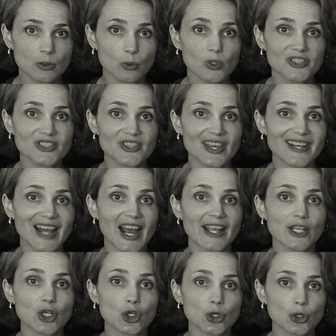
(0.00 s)
was that I
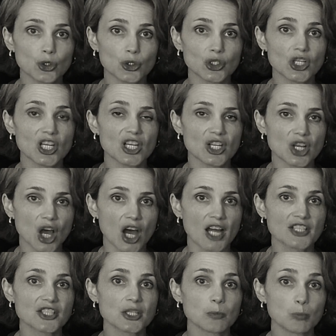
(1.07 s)
could
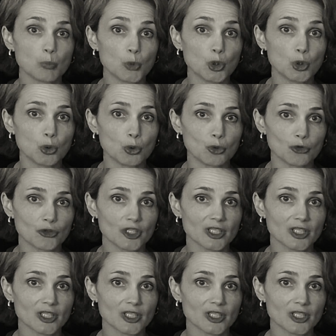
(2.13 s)
not move.